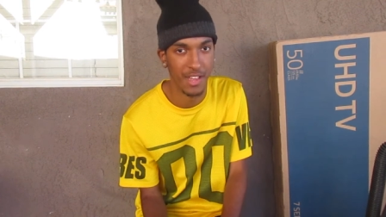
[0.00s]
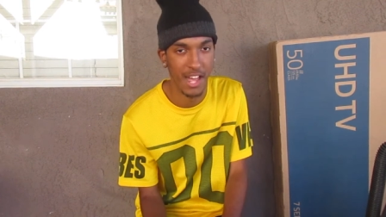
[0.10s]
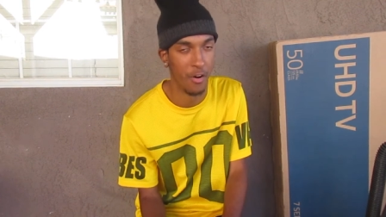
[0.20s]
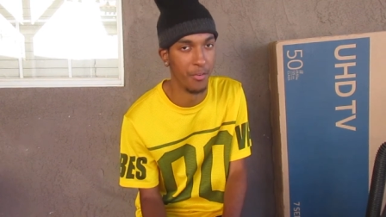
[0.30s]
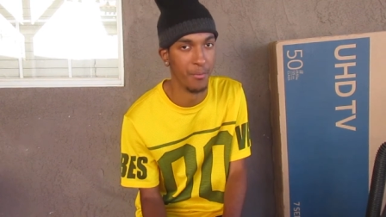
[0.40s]

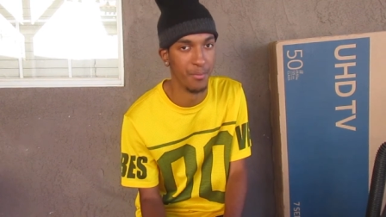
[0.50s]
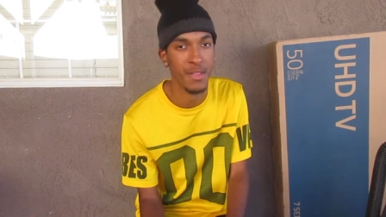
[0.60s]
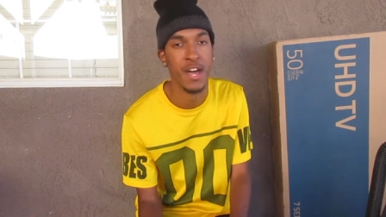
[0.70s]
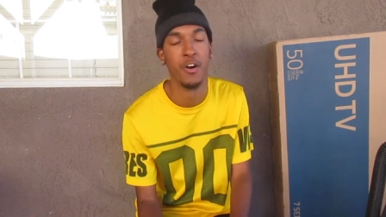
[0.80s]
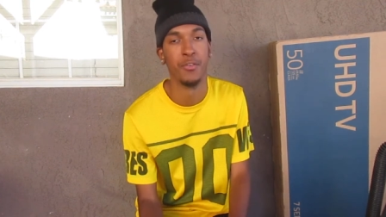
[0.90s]
held them
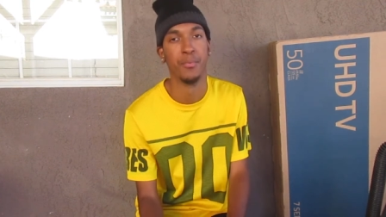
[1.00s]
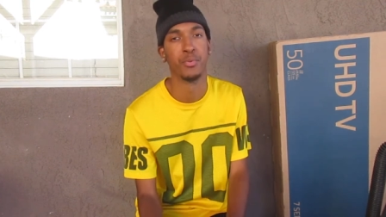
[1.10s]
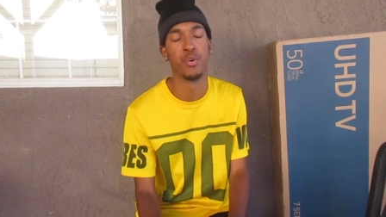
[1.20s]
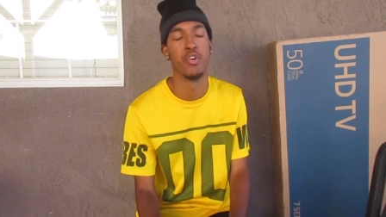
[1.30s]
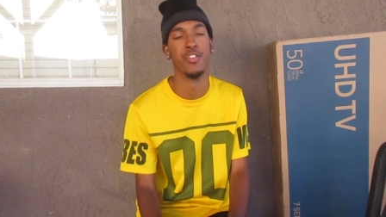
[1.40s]
held them
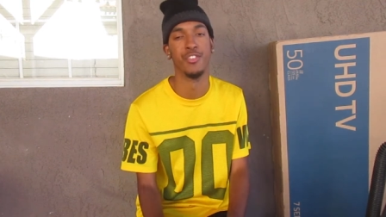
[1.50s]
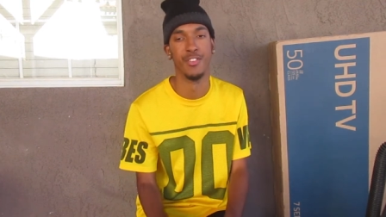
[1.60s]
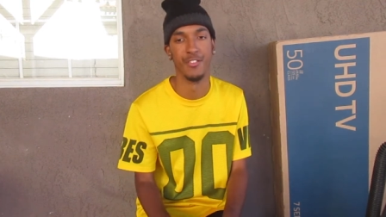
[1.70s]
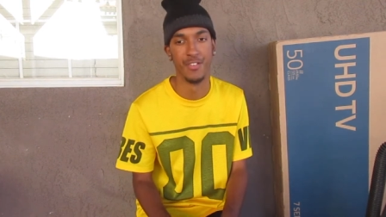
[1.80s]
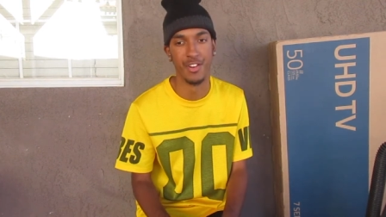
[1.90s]
scoreless
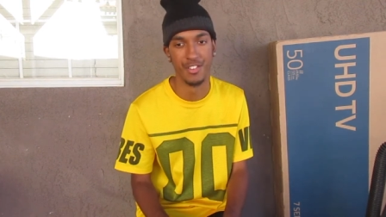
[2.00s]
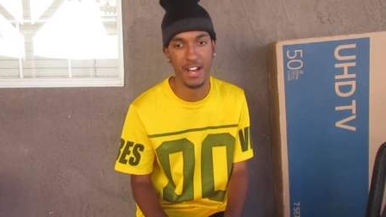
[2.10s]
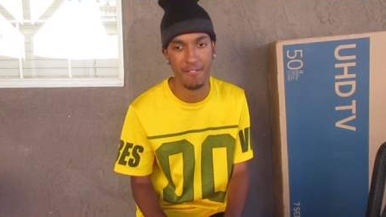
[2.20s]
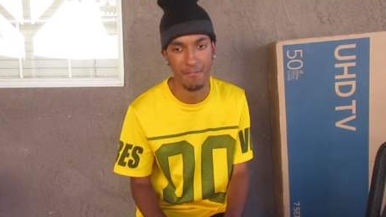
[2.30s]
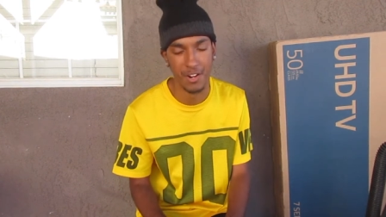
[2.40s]
in the first
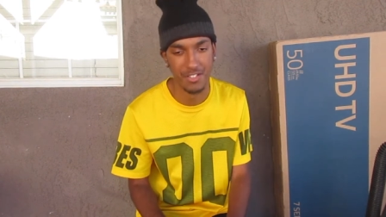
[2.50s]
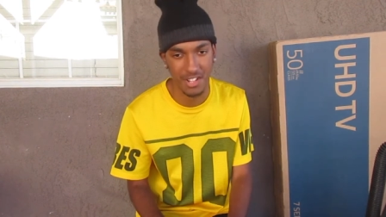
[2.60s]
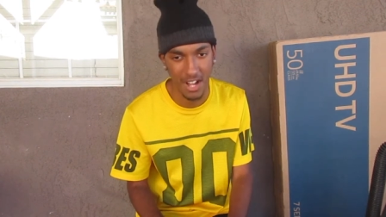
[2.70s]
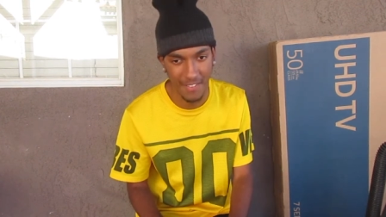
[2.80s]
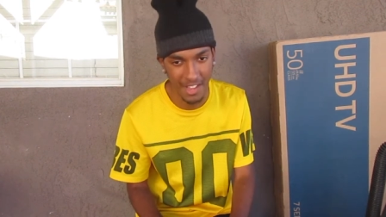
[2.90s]
half. First
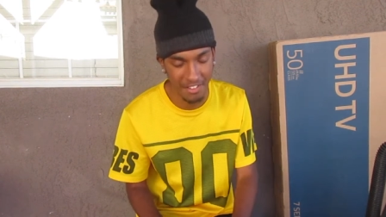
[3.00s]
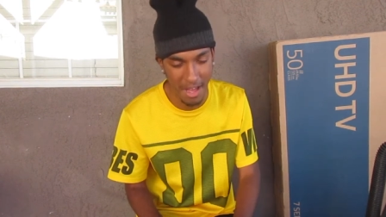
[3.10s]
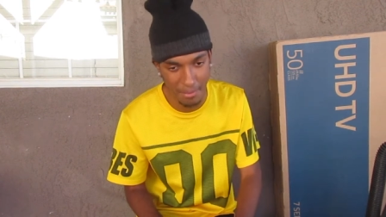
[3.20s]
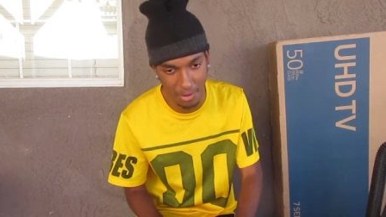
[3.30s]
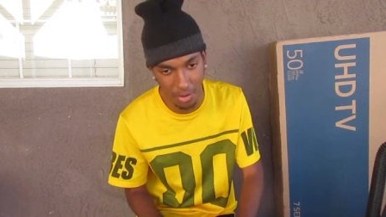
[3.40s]
time that's
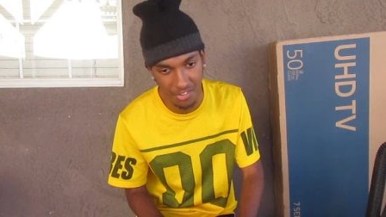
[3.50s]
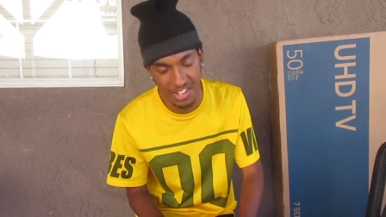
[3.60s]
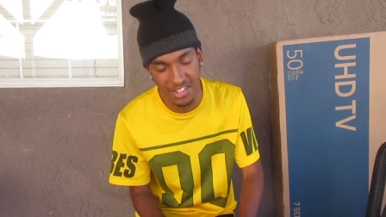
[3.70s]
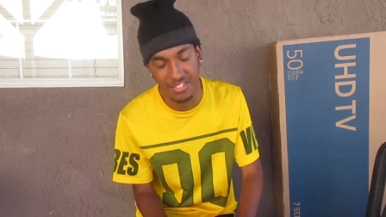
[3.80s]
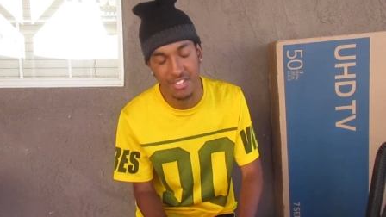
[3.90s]
happened all
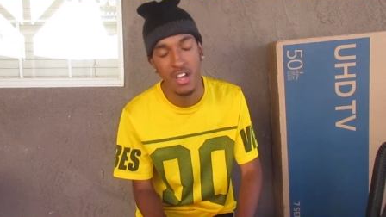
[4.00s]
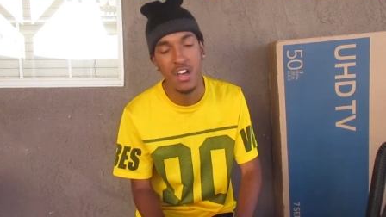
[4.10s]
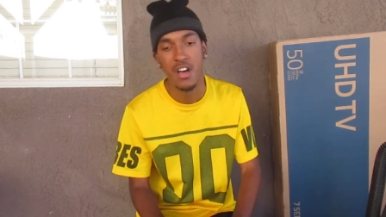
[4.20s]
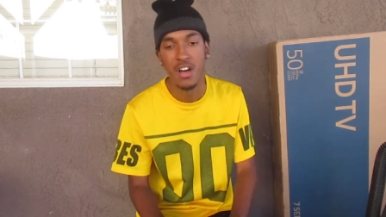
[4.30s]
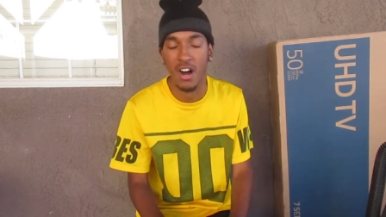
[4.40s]
season.
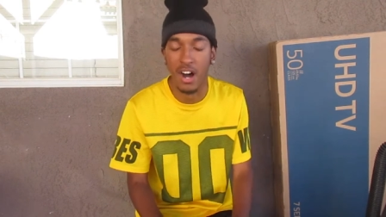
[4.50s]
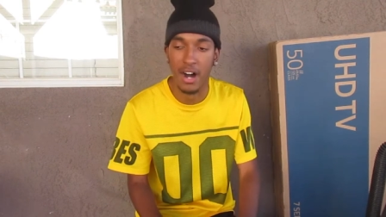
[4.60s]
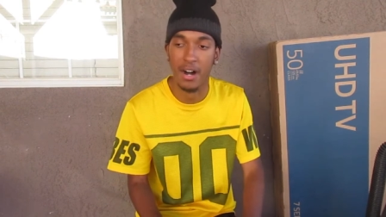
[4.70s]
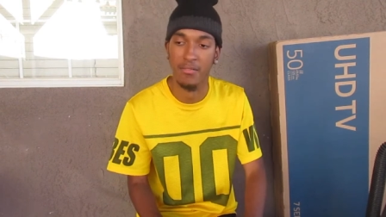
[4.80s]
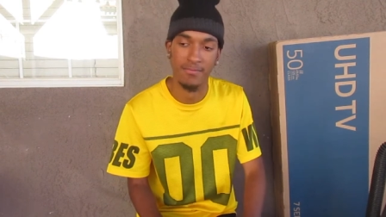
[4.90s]

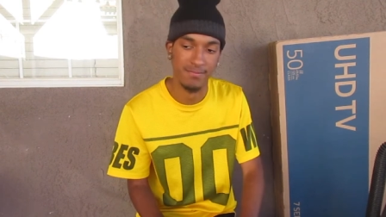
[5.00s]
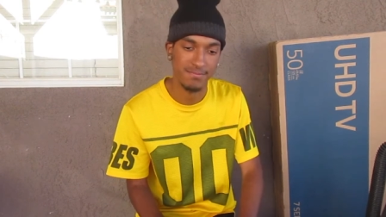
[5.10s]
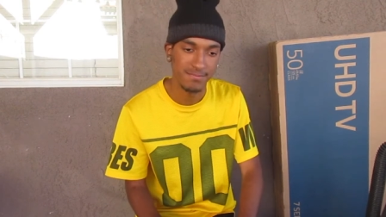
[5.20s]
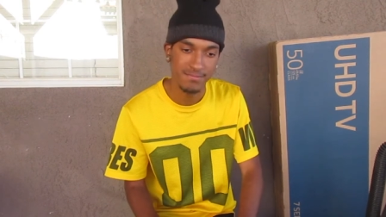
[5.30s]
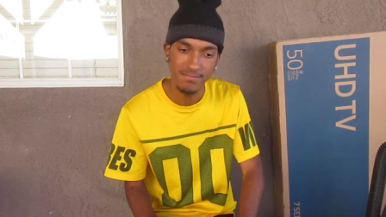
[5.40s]
Um,
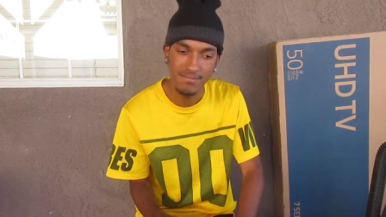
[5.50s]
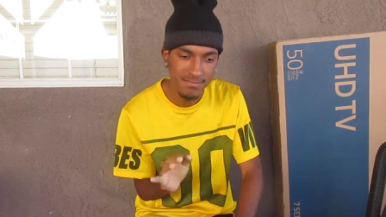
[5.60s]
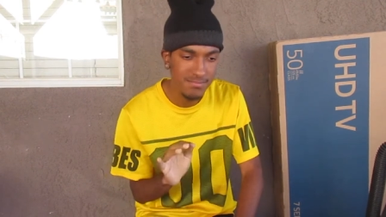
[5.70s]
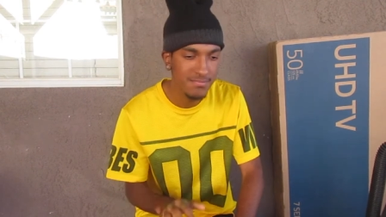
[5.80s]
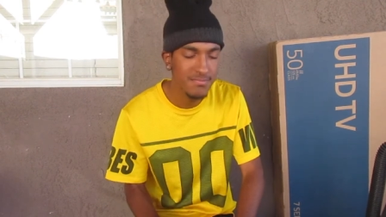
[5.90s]

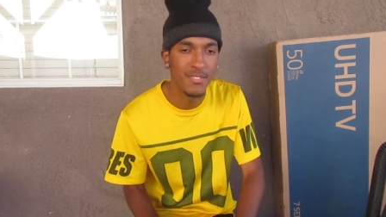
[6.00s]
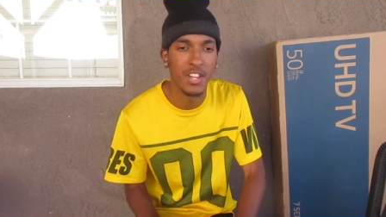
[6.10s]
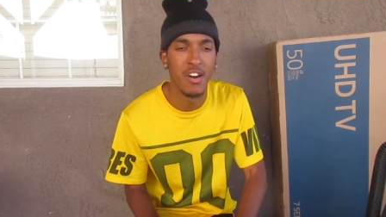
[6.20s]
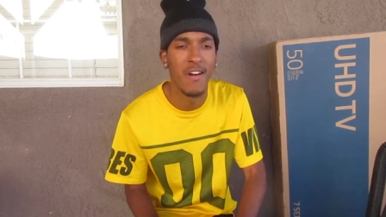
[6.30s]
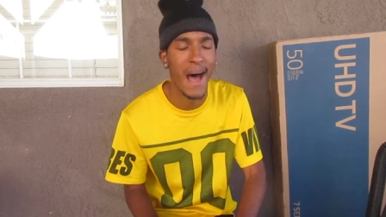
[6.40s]

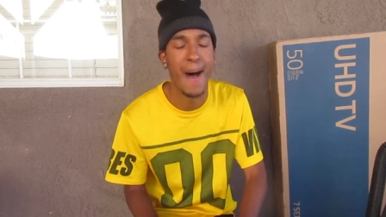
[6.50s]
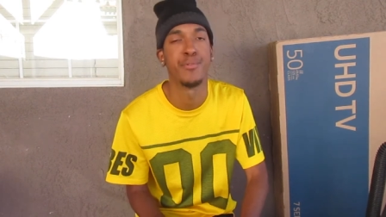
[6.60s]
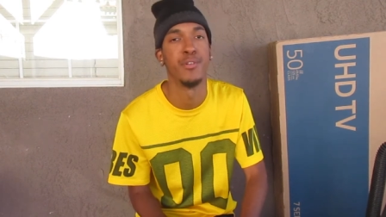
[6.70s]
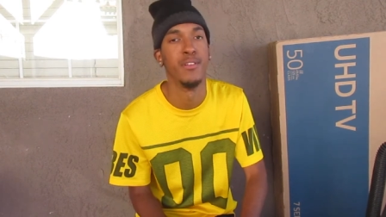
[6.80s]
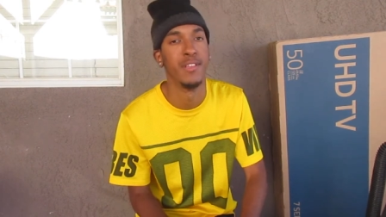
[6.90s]
you know,
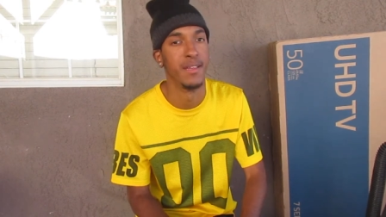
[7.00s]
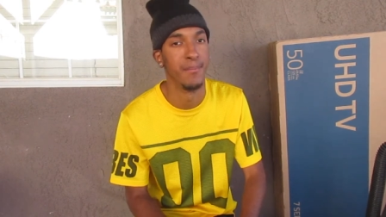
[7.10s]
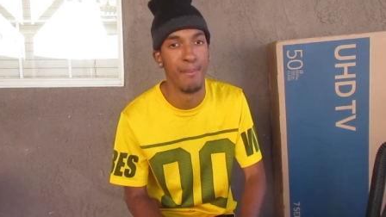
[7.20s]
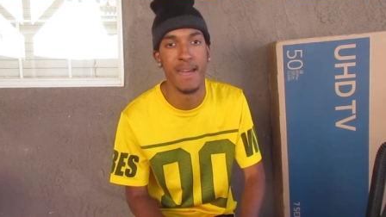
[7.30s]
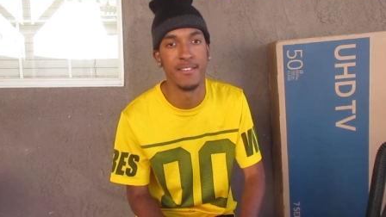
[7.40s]
absolutely
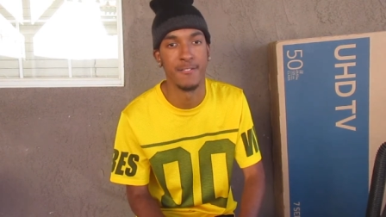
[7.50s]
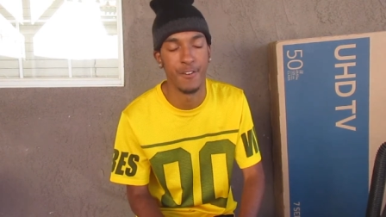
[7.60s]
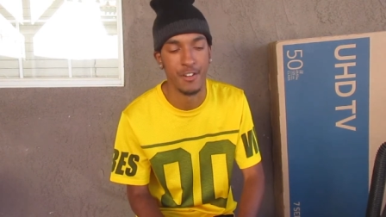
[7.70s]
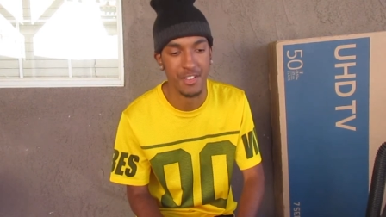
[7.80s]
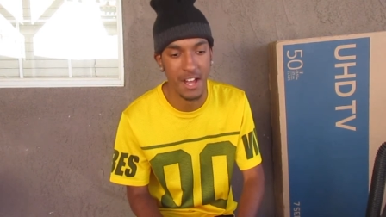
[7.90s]
amazing
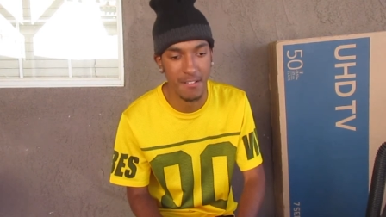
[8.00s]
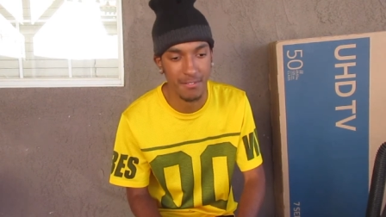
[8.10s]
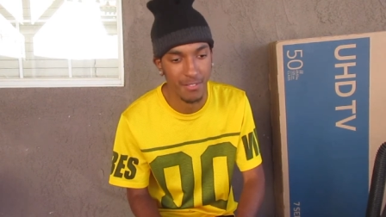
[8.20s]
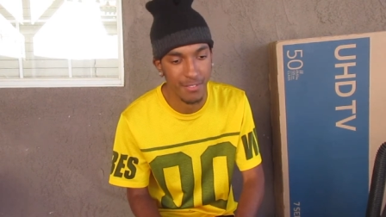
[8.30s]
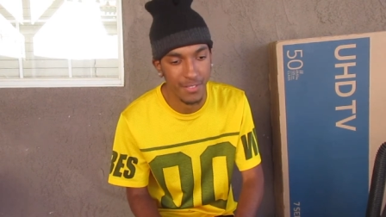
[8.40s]
first half.
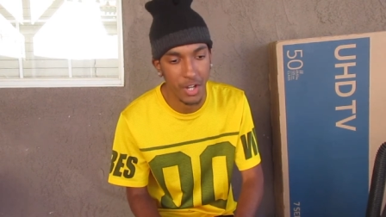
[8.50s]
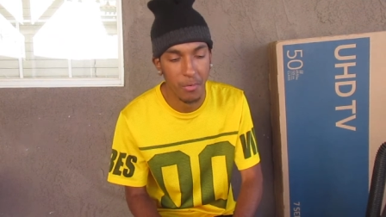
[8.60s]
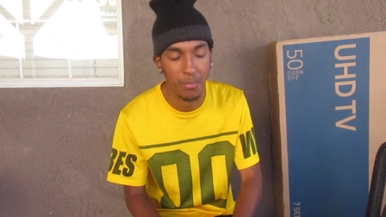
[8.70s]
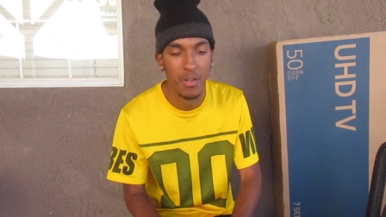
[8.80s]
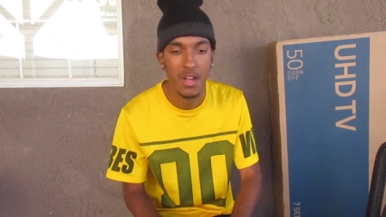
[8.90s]
No